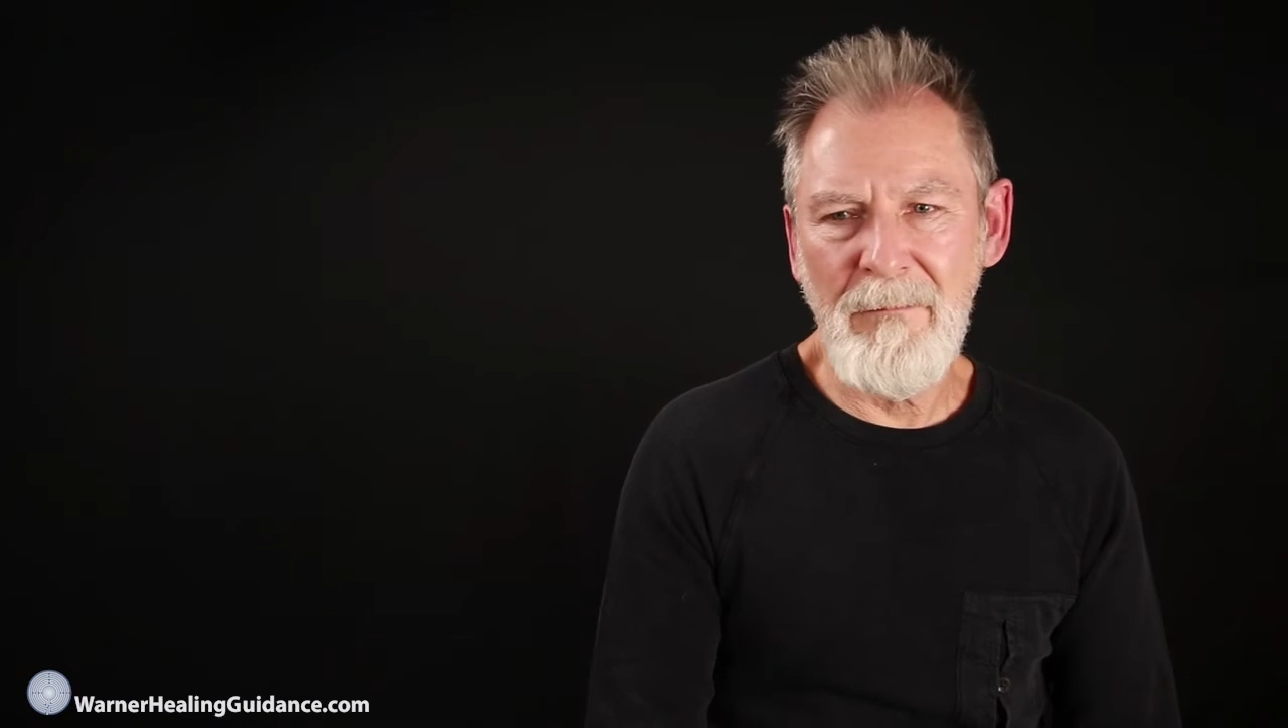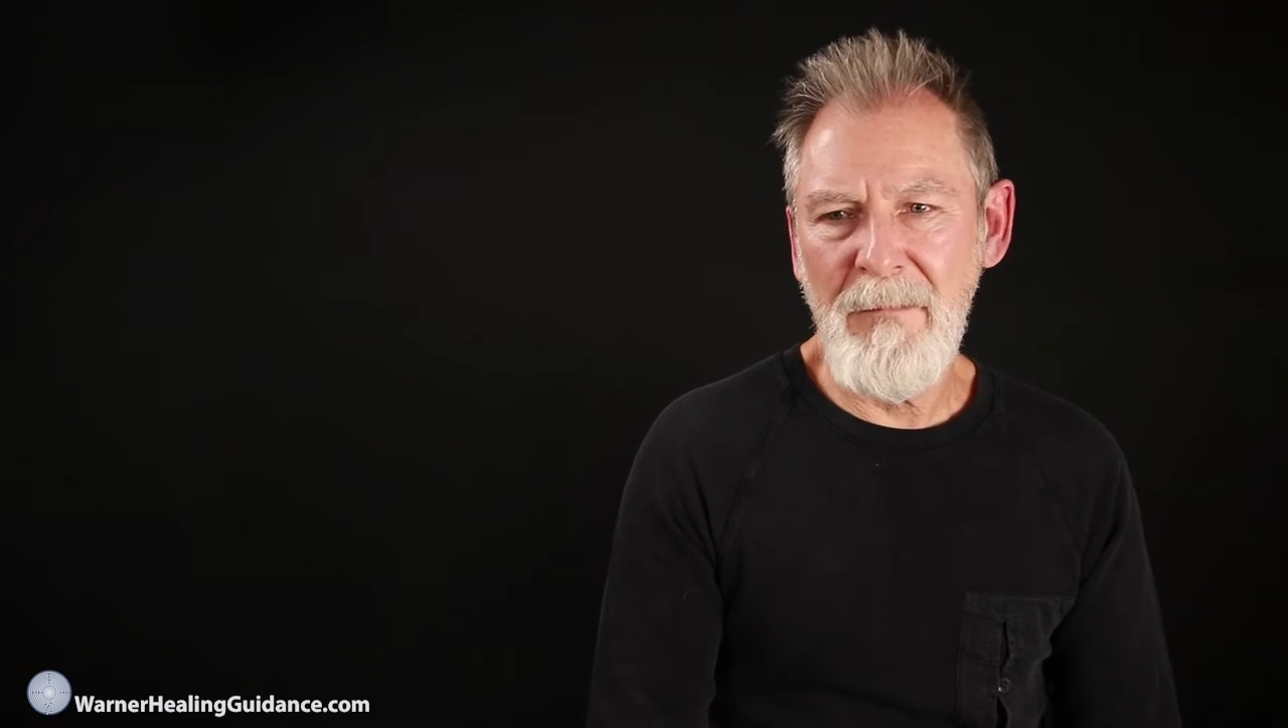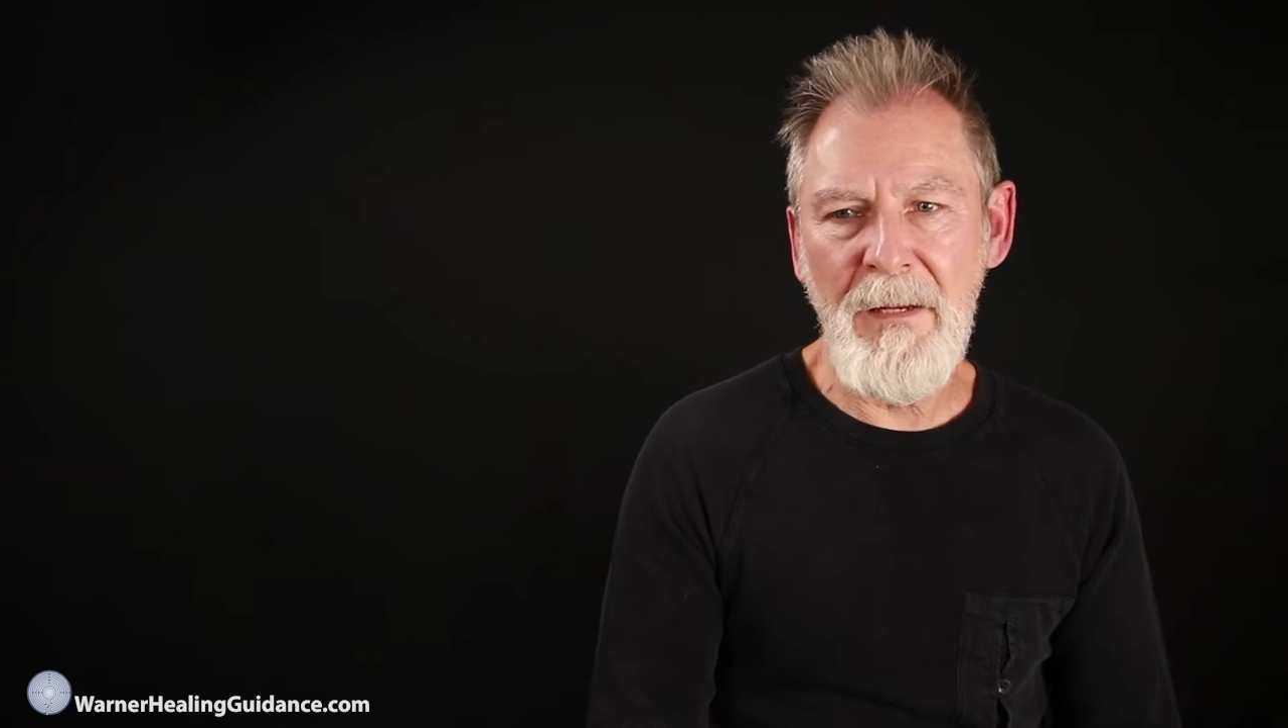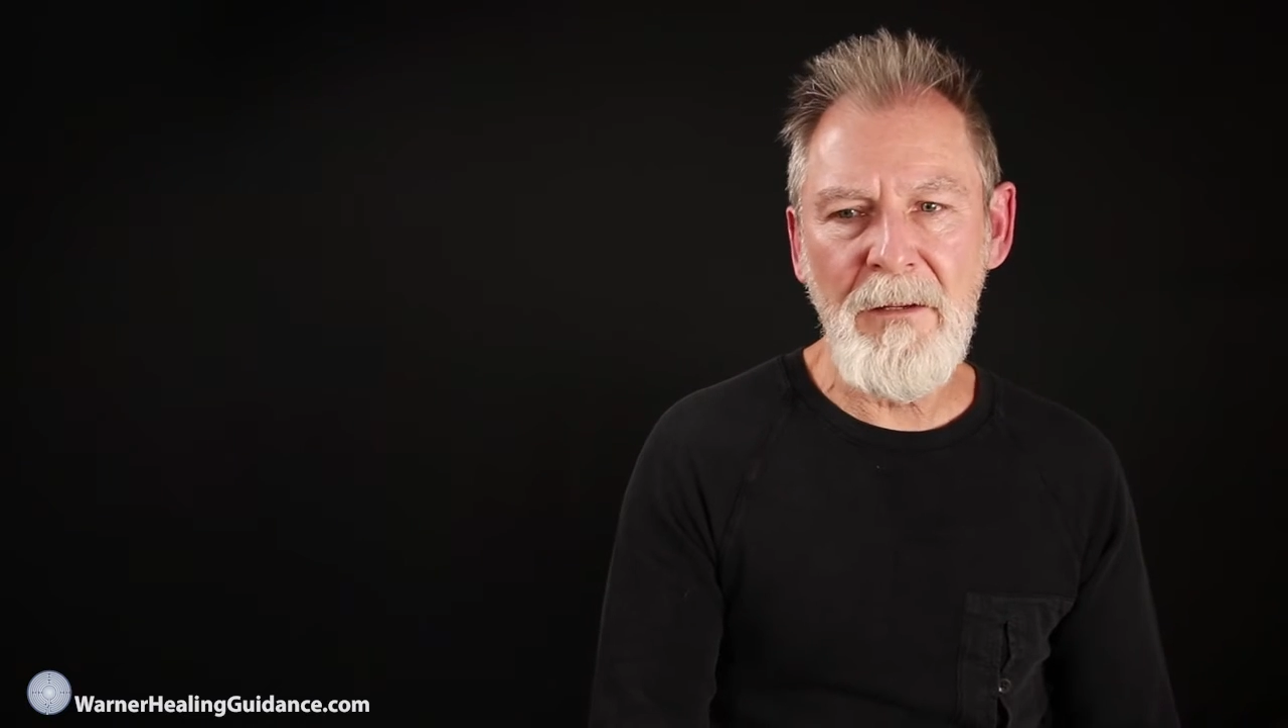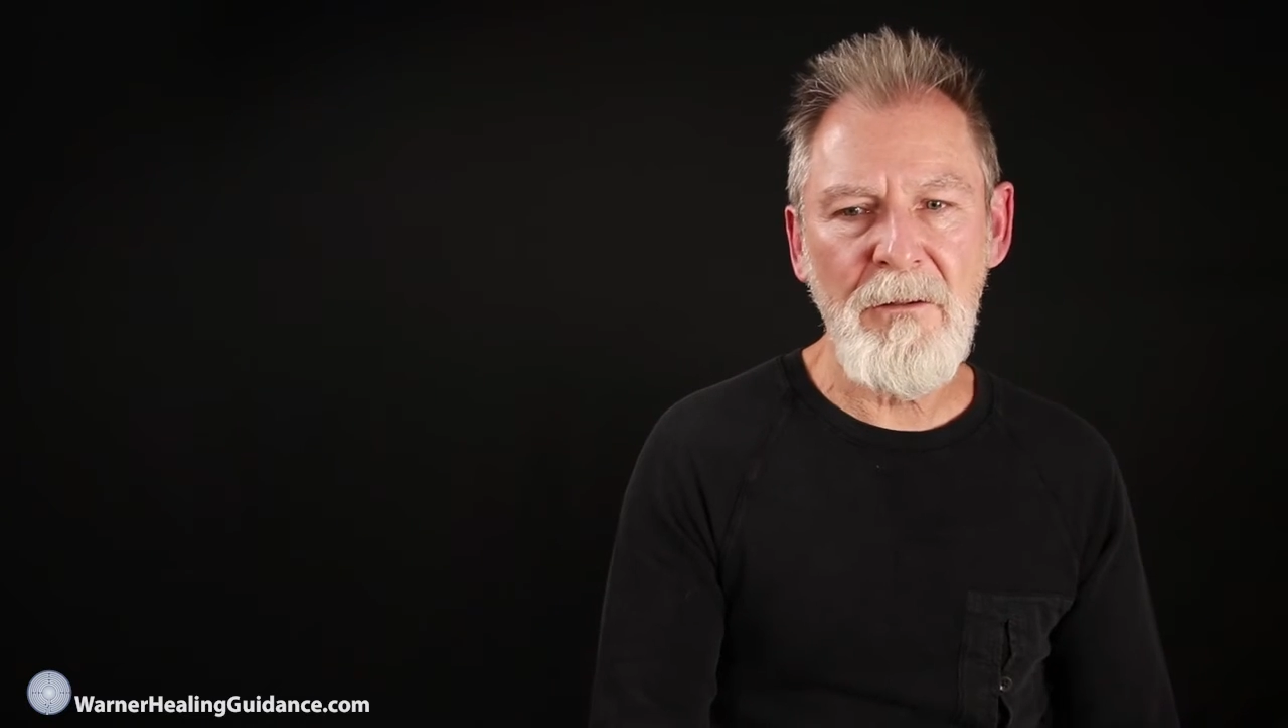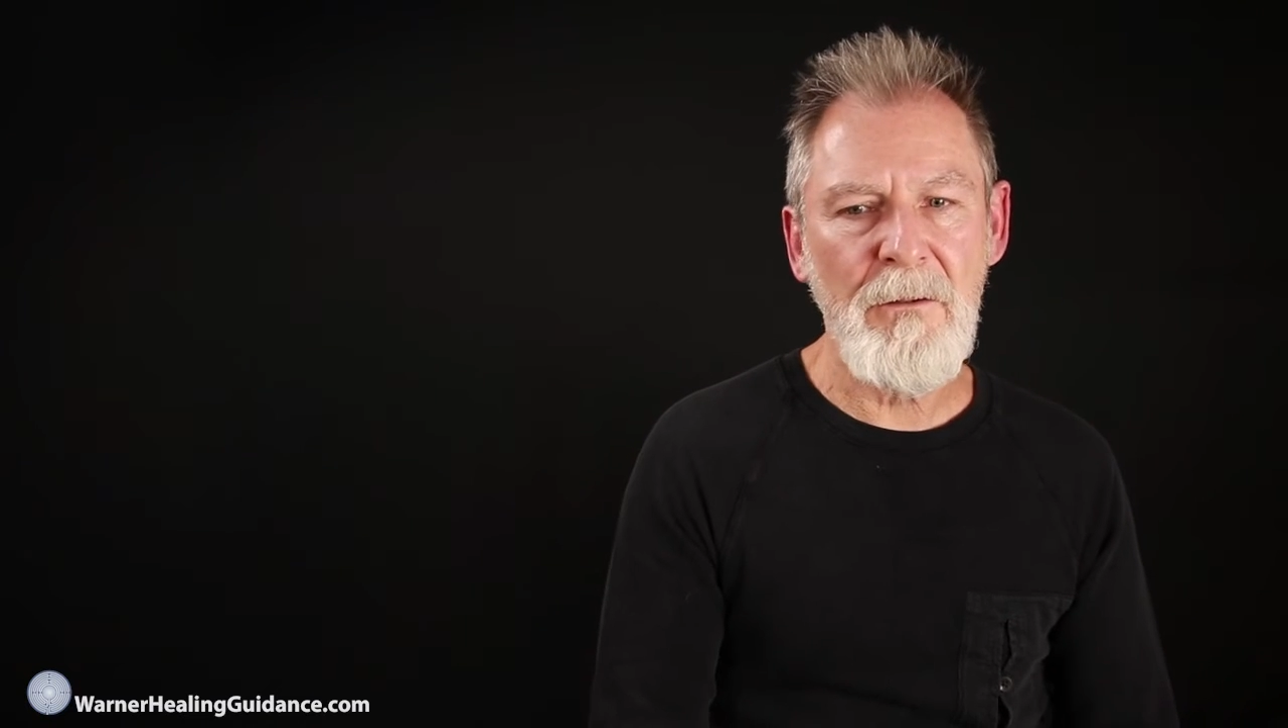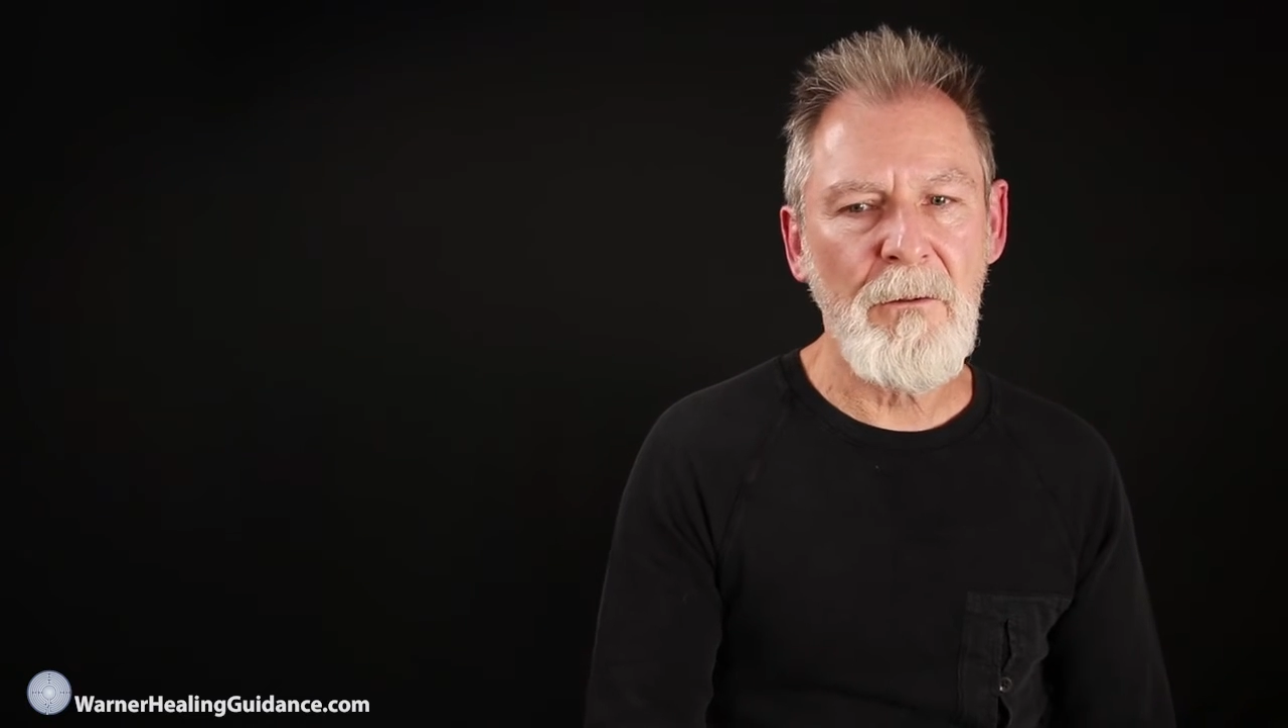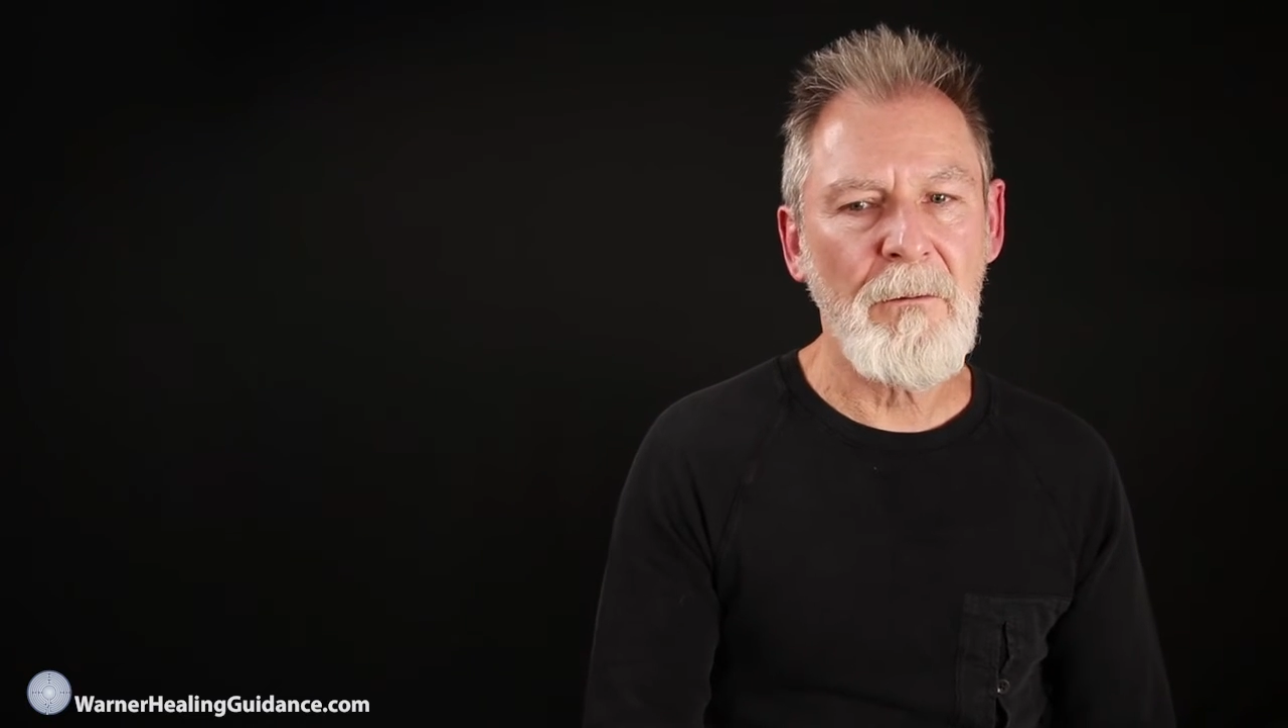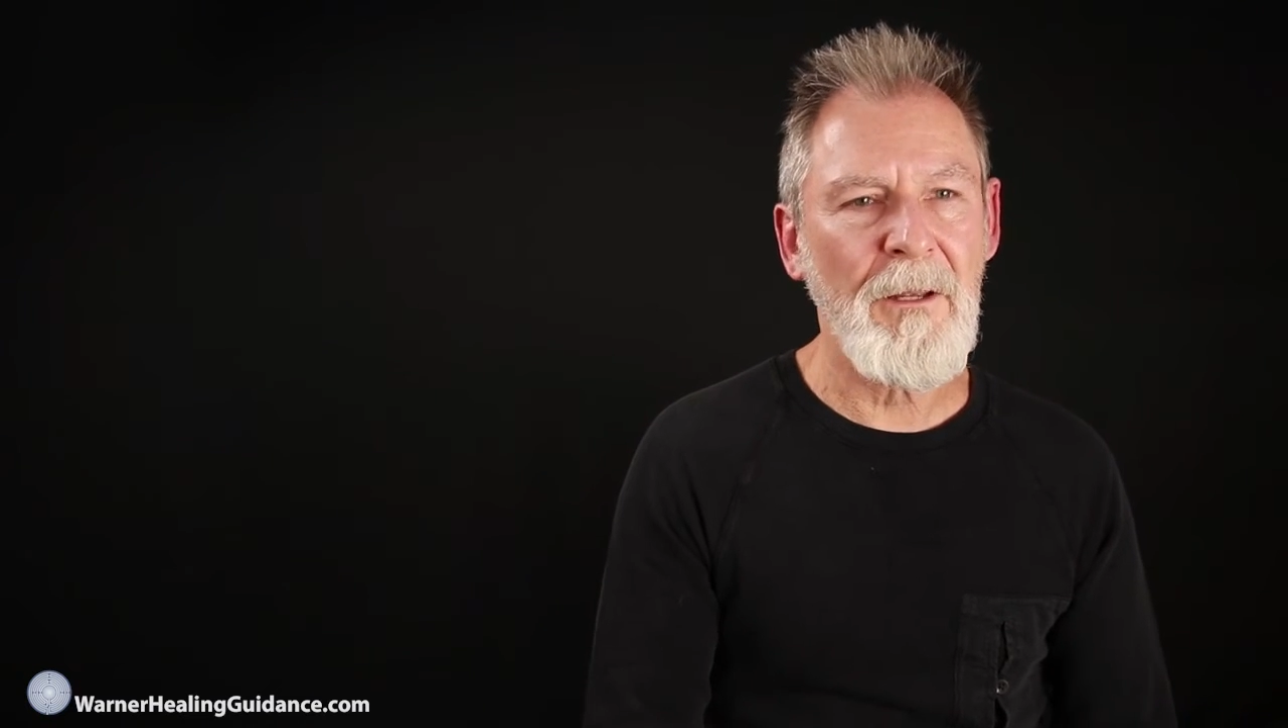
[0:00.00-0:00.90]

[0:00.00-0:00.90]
need to